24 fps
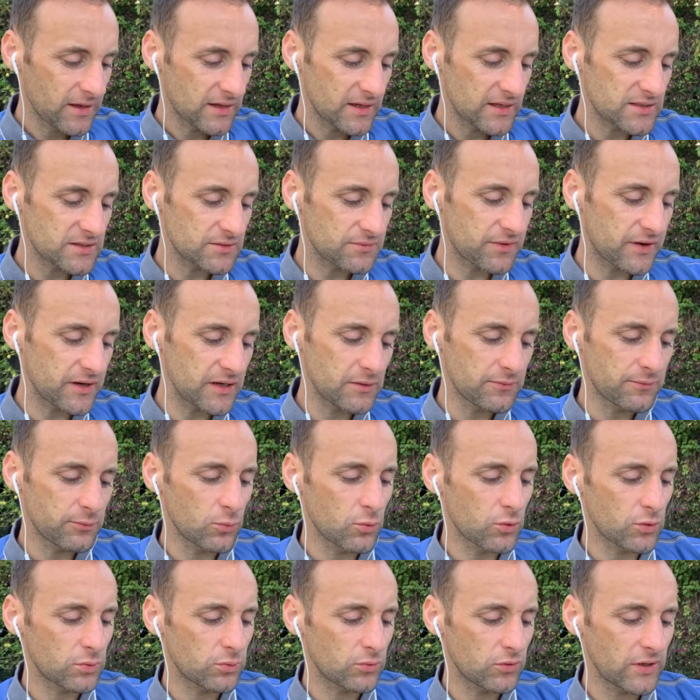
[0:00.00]
It's a very
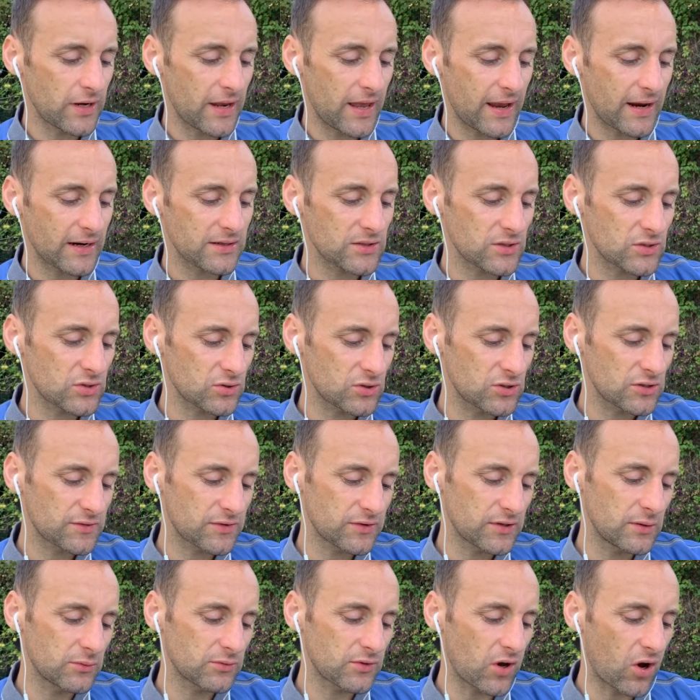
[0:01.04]
worthwhile exercise for
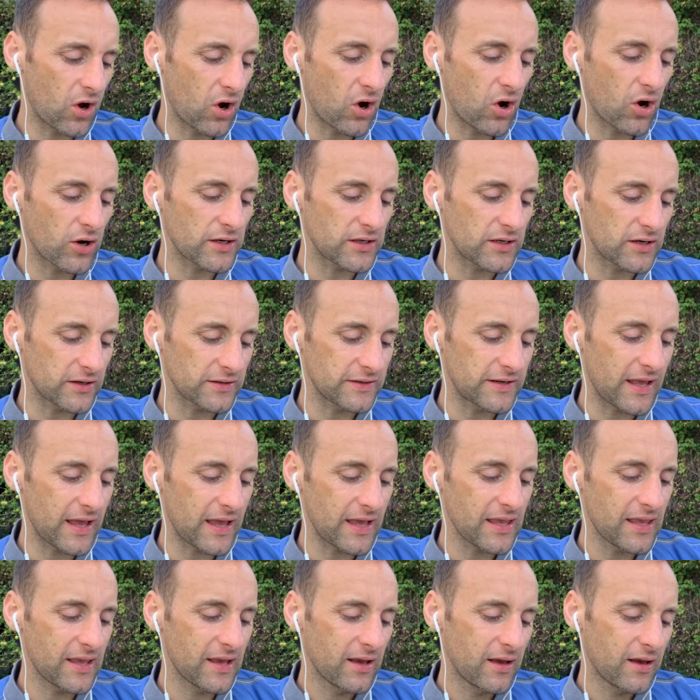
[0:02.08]
you to audit your
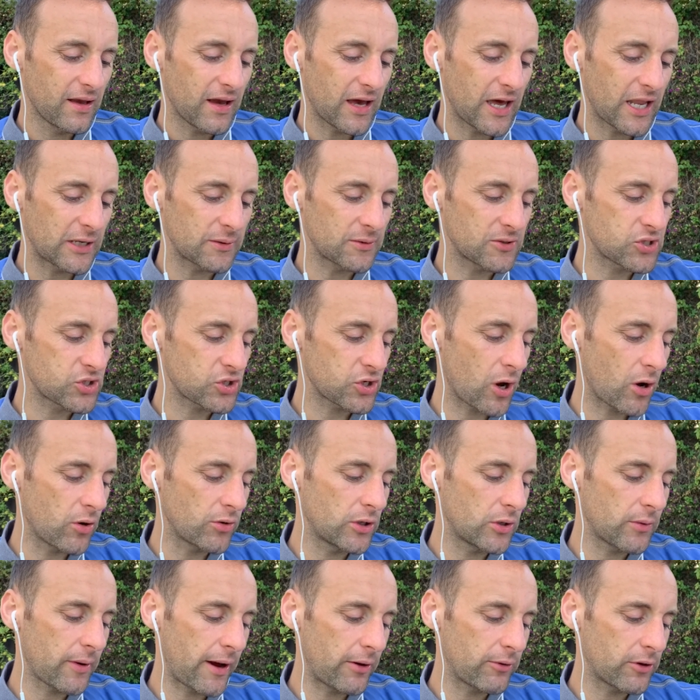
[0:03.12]
day, and I would show
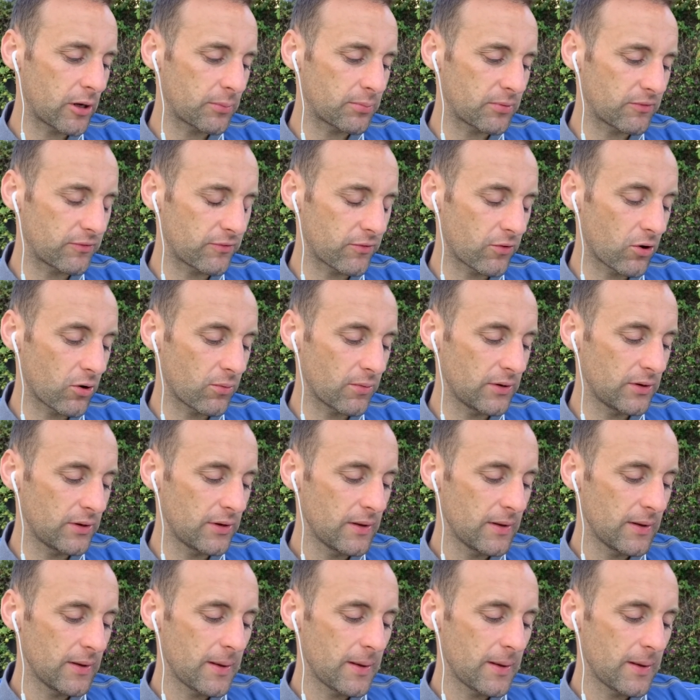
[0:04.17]
you how you're performing.